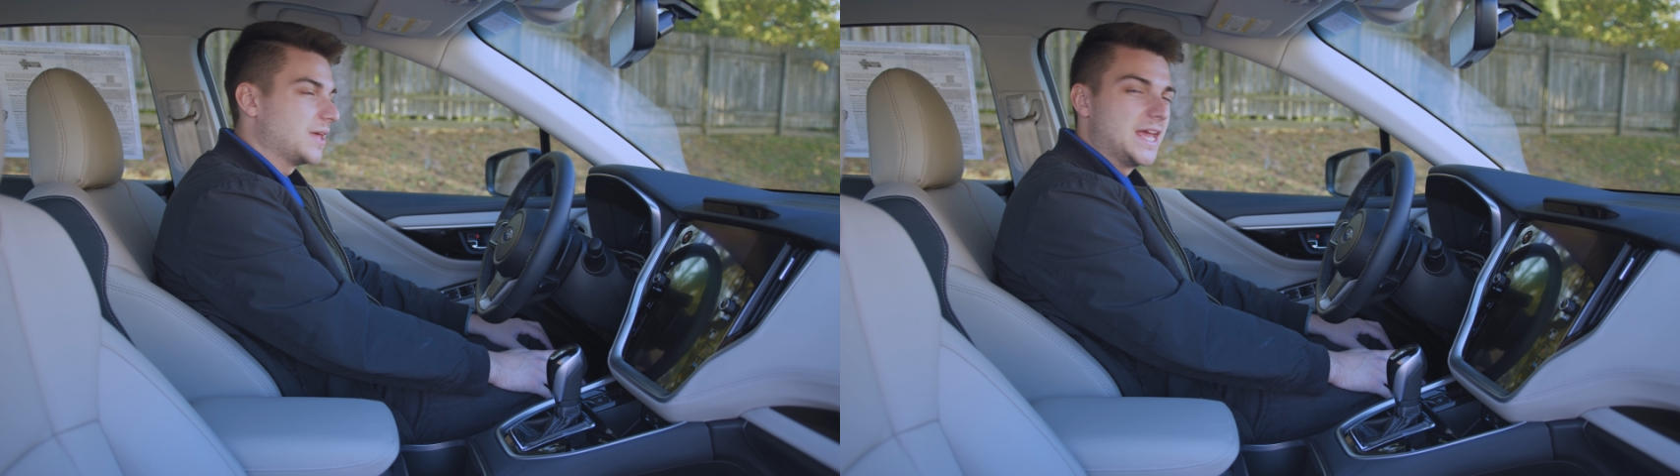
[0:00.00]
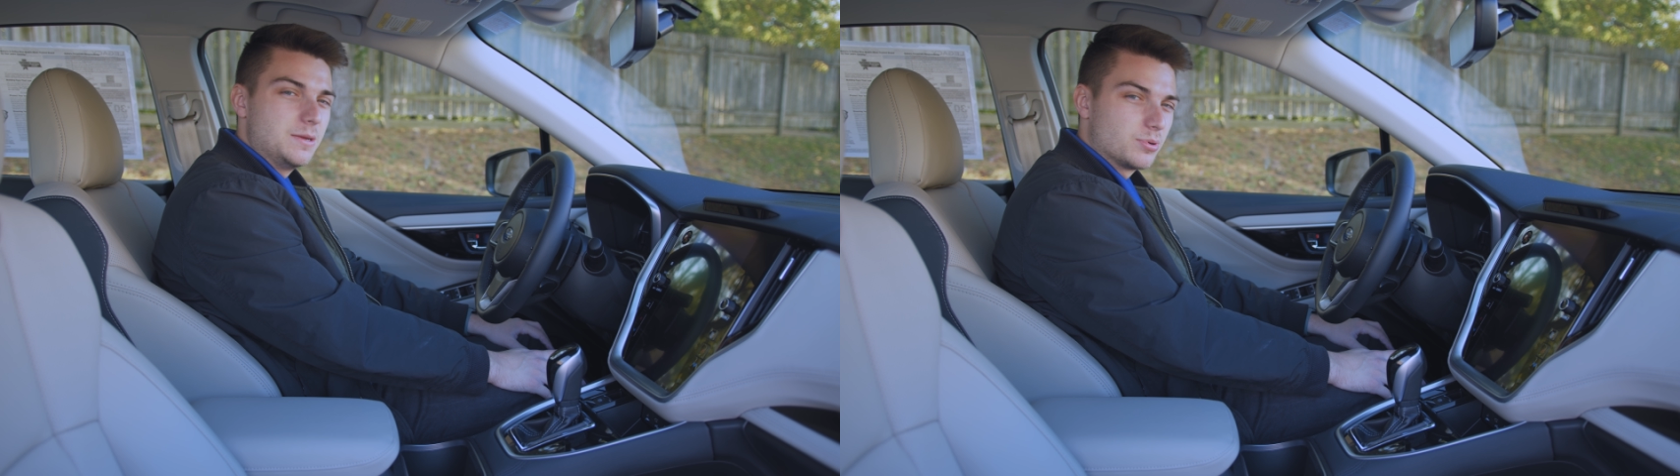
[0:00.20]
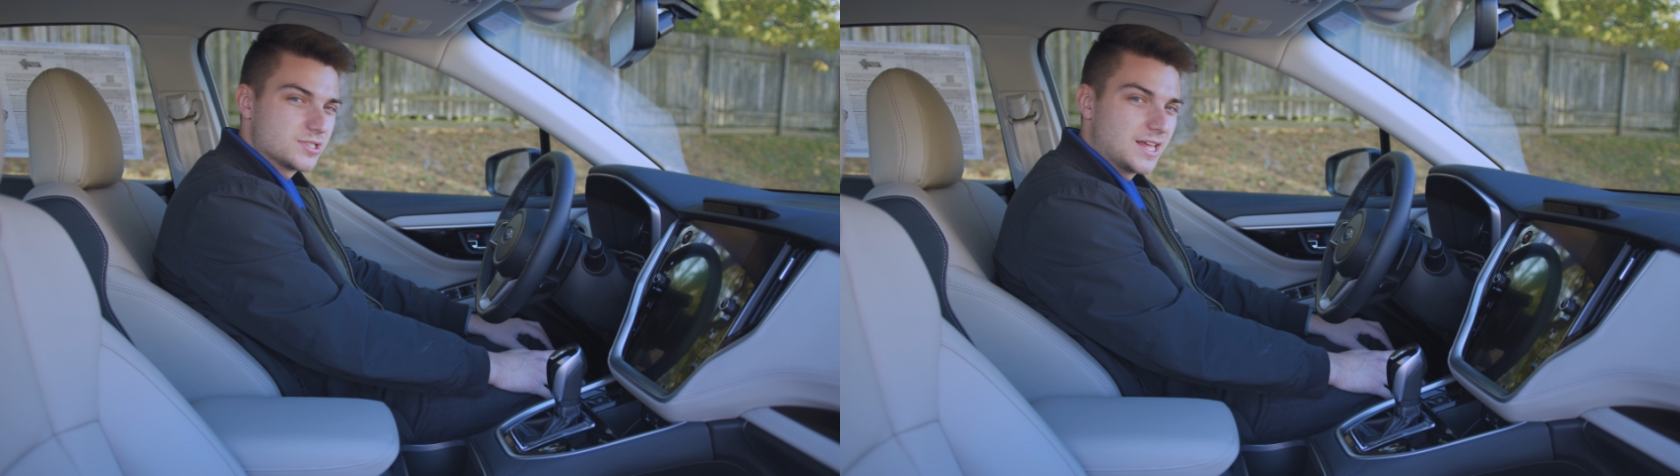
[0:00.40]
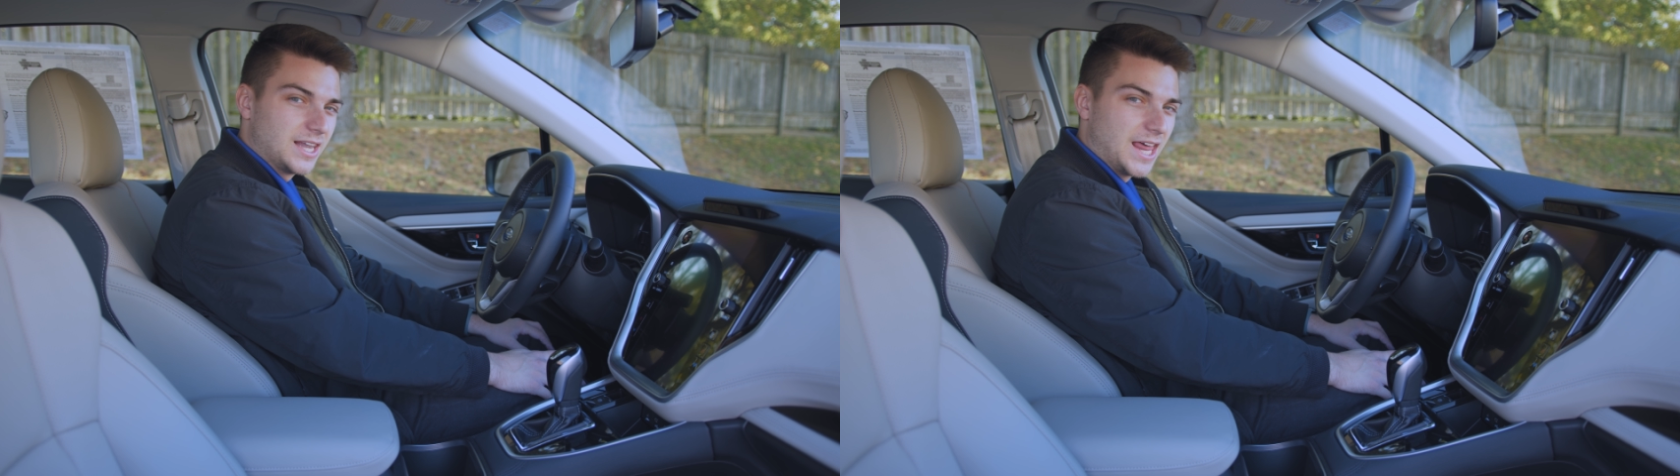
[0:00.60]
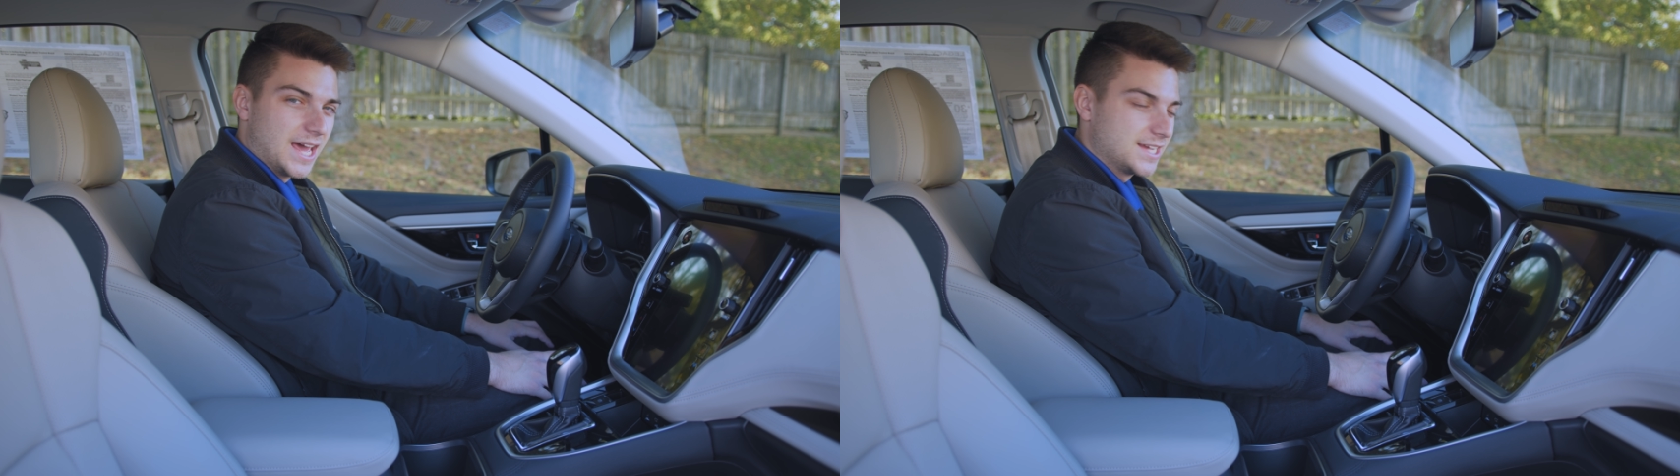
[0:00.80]
80%
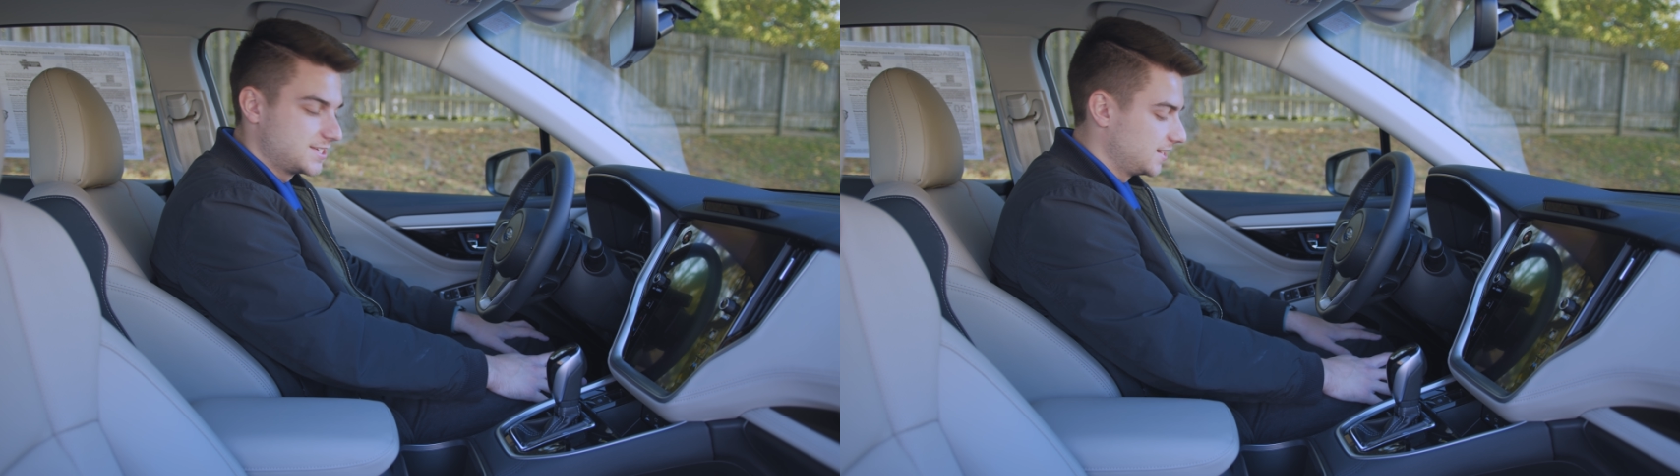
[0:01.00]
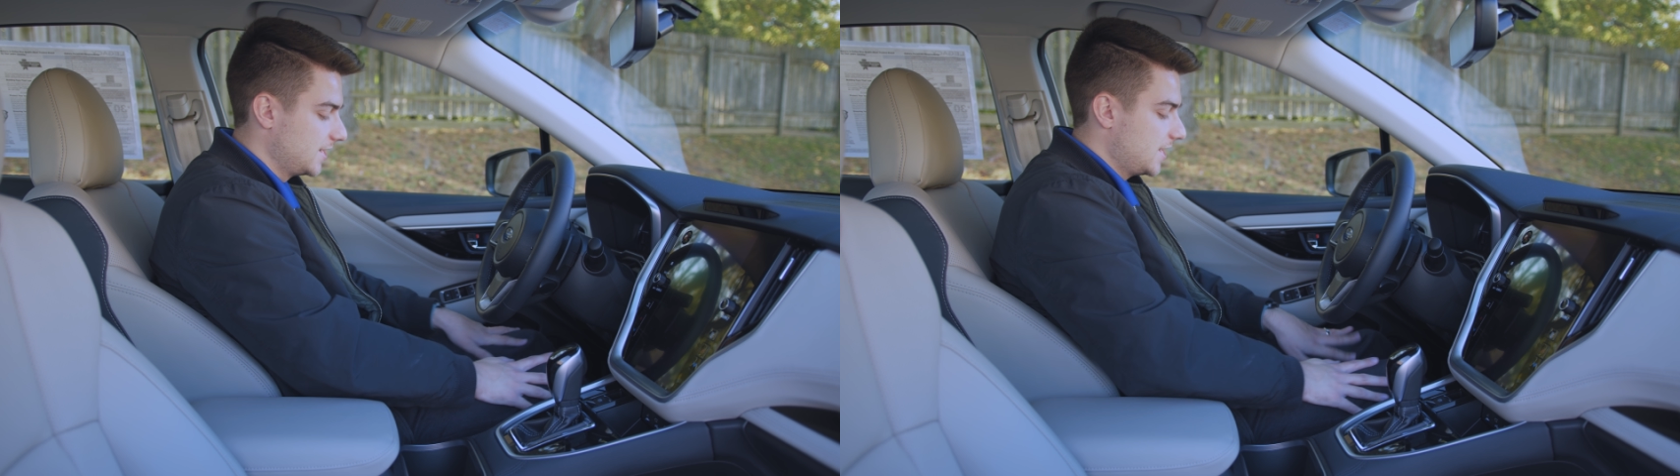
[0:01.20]
legs,